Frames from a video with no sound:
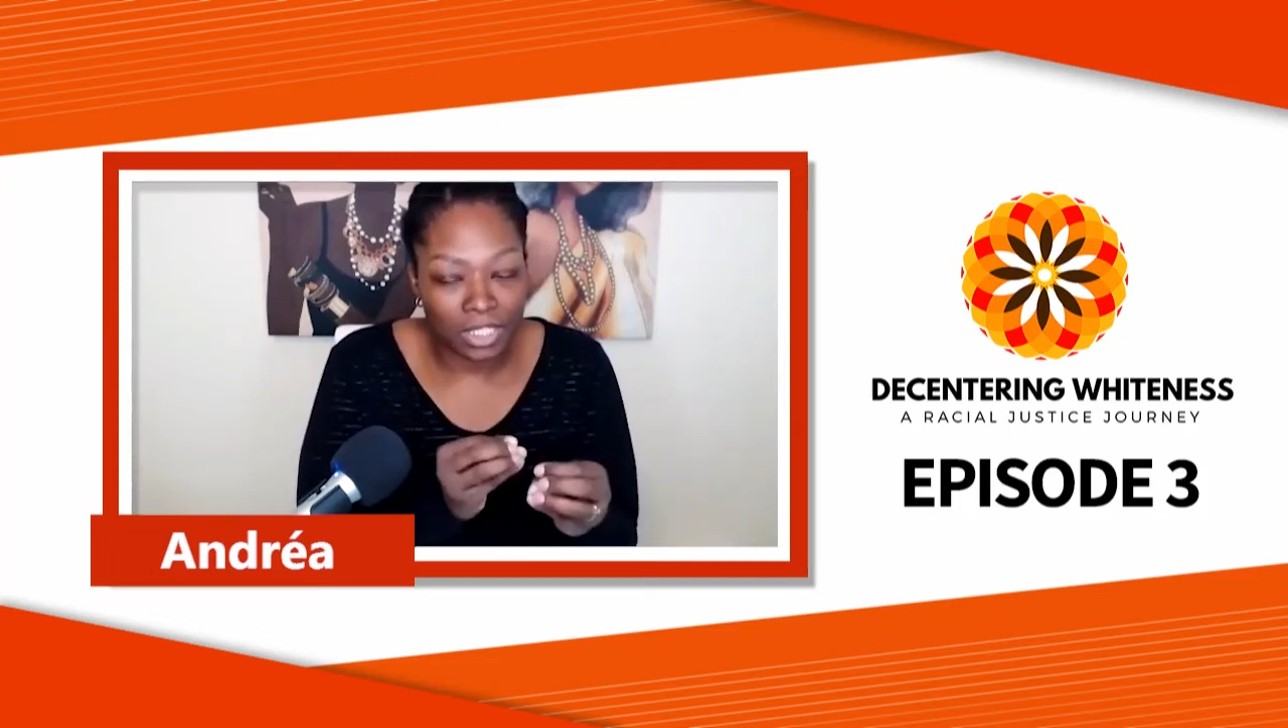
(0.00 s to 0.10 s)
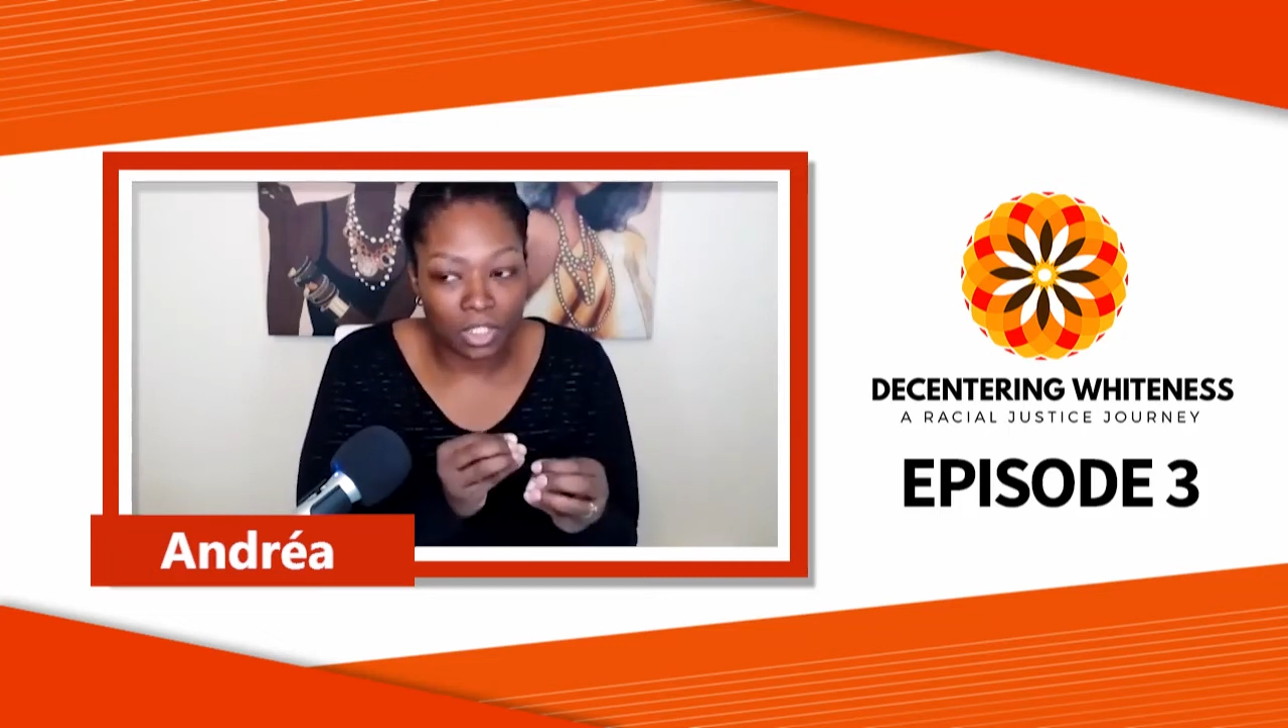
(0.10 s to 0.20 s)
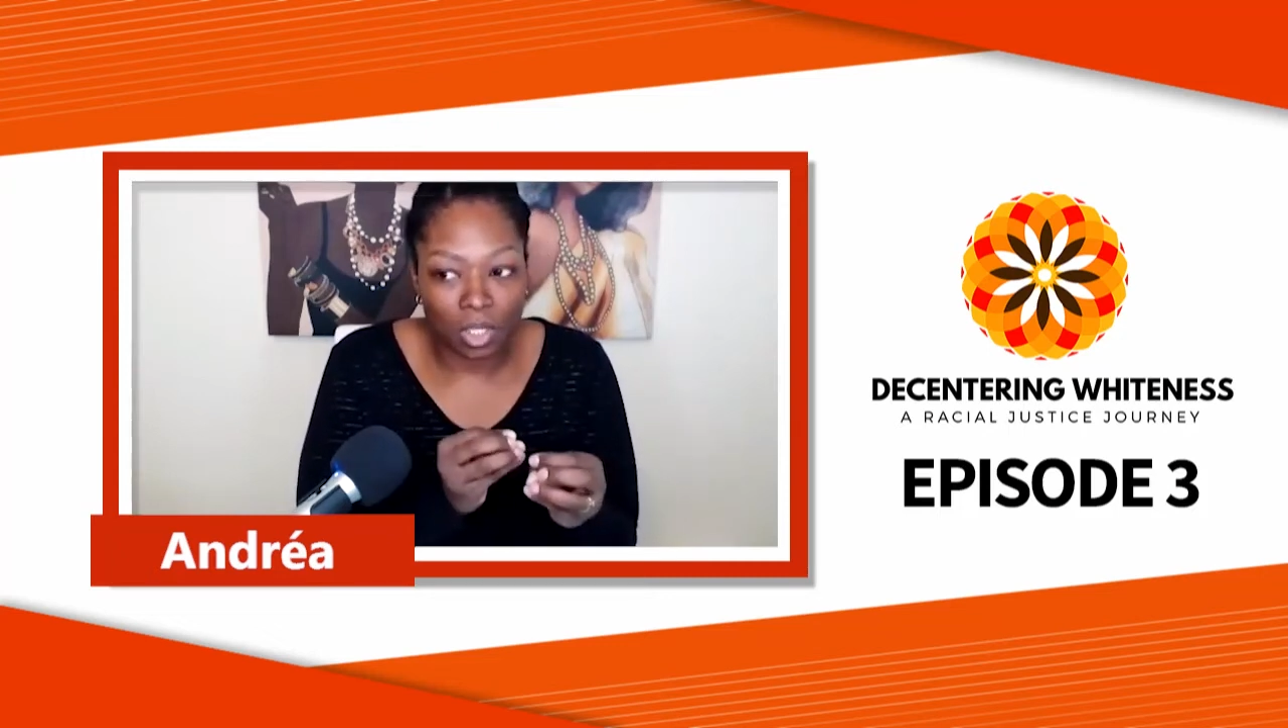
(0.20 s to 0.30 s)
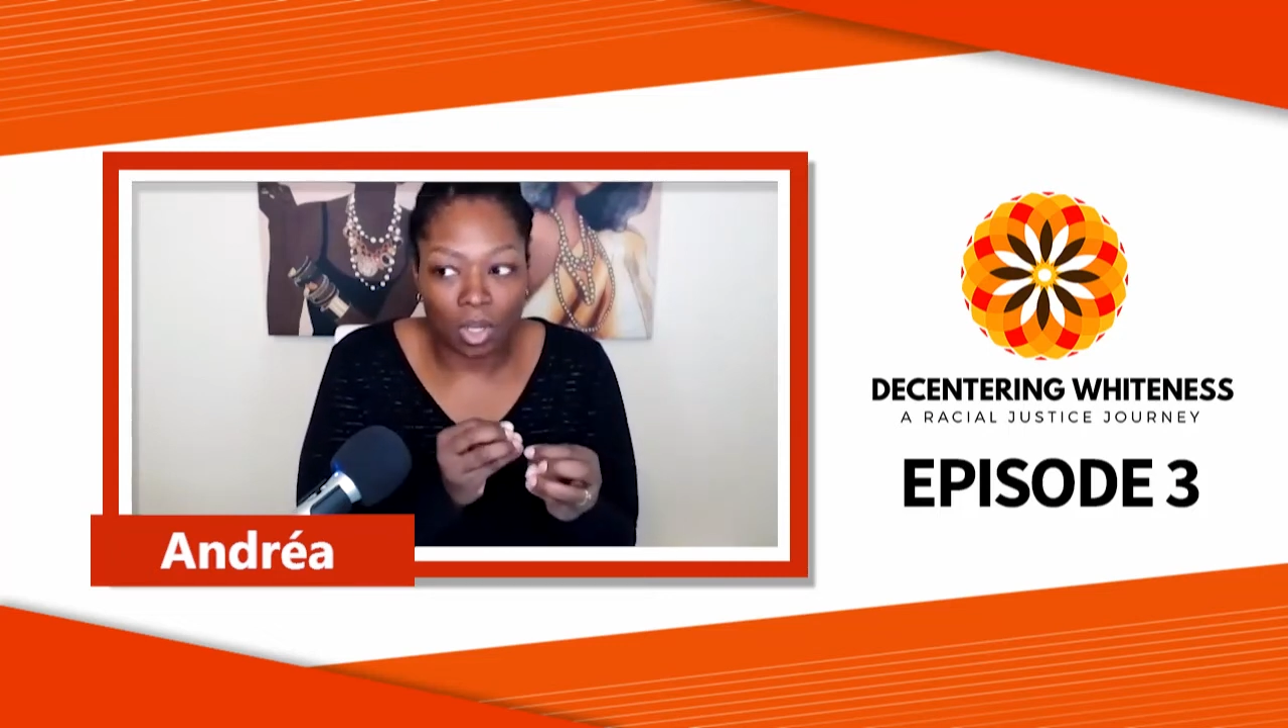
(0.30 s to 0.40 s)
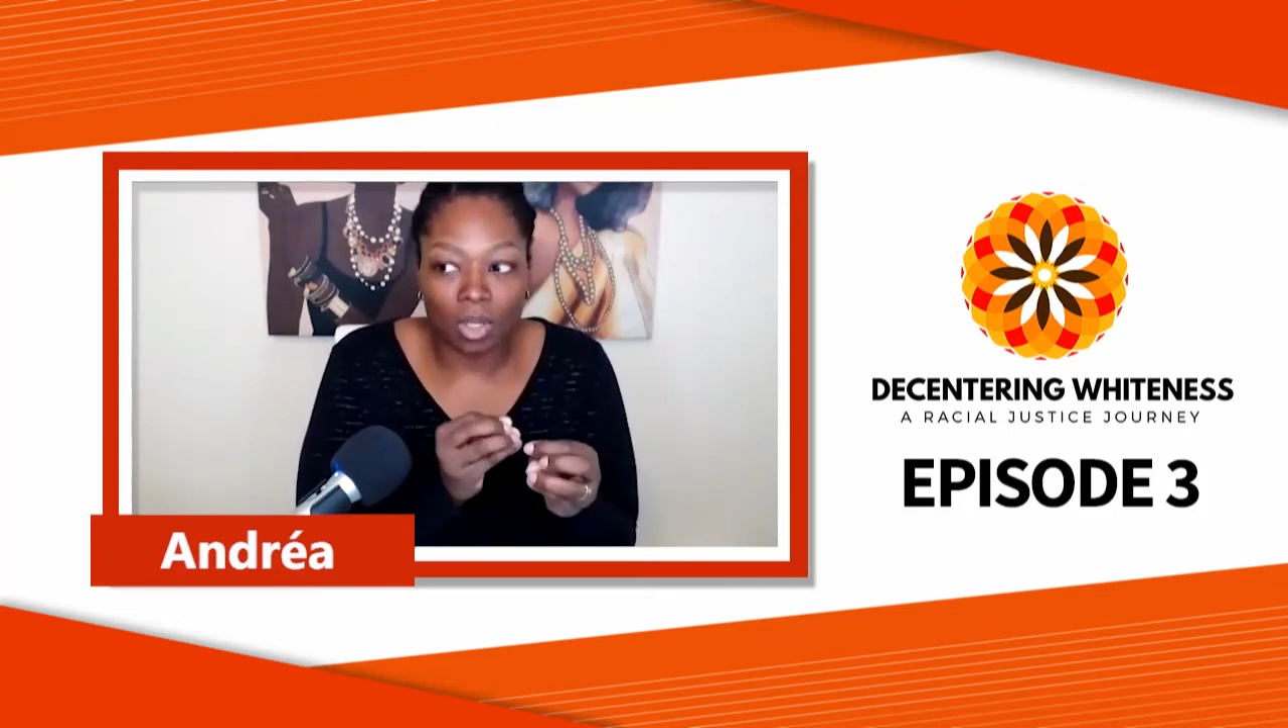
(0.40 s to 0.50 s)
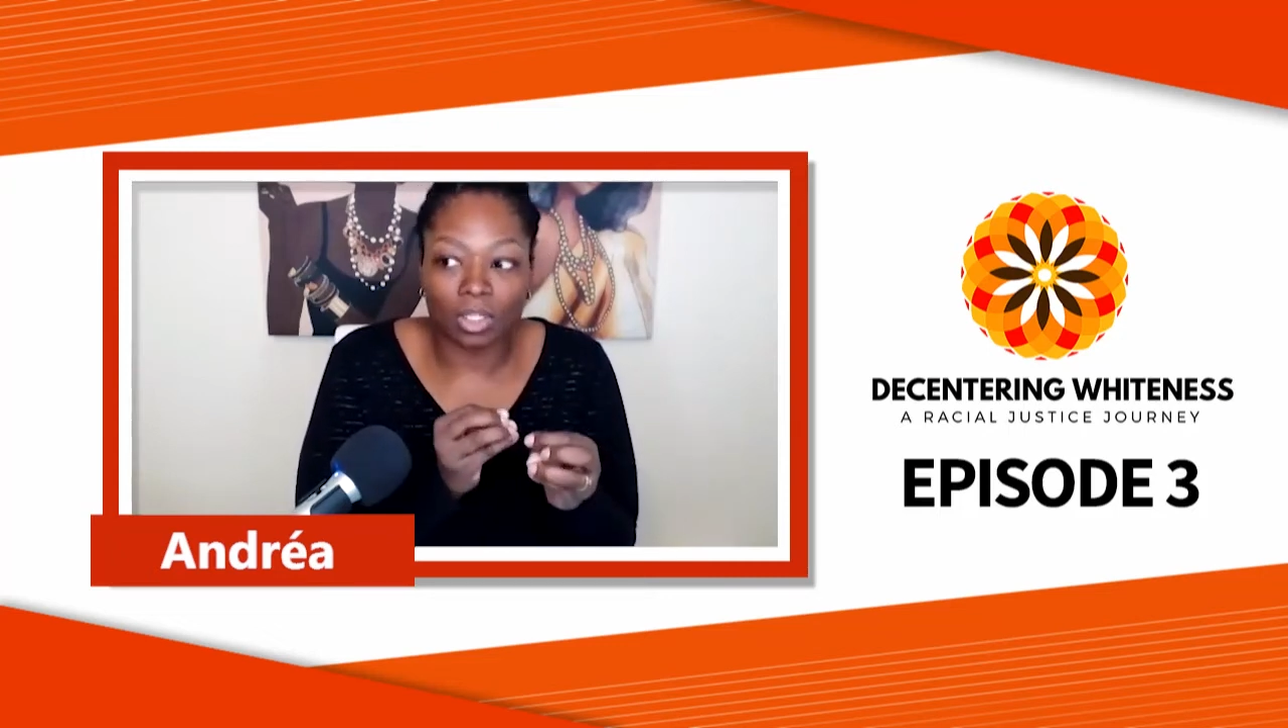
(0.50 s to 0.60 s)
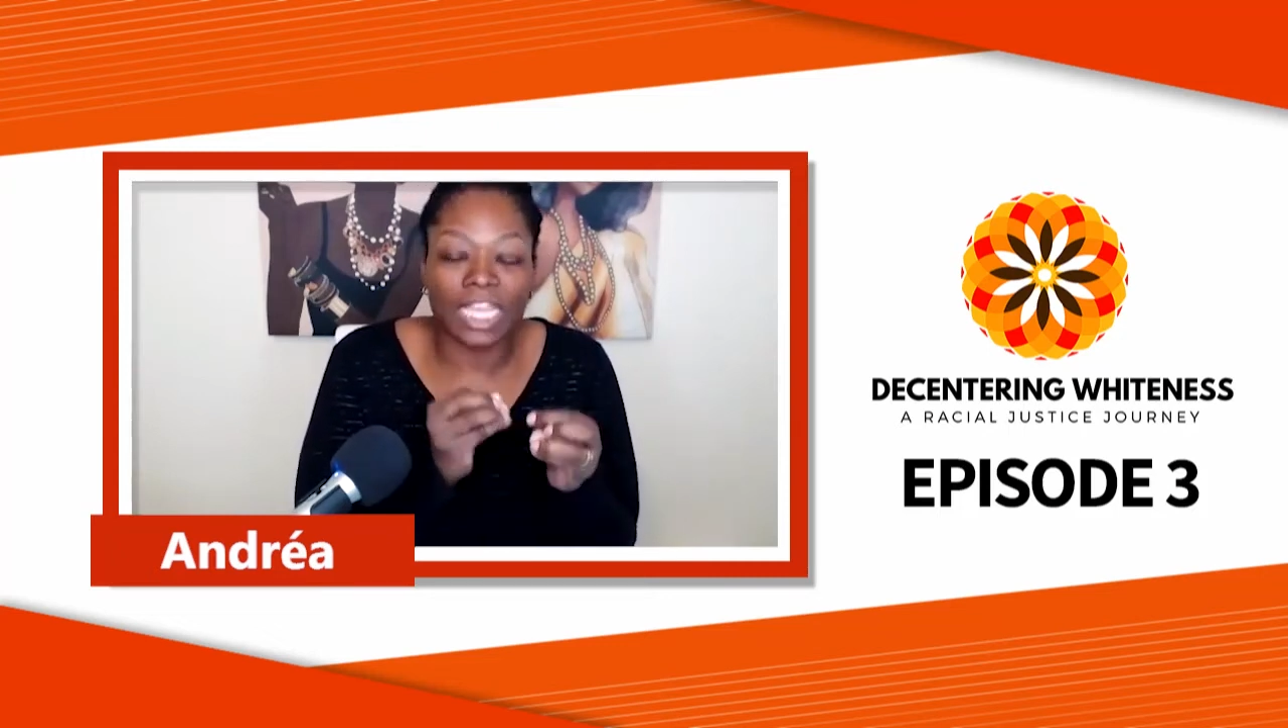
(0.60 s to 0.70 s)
song,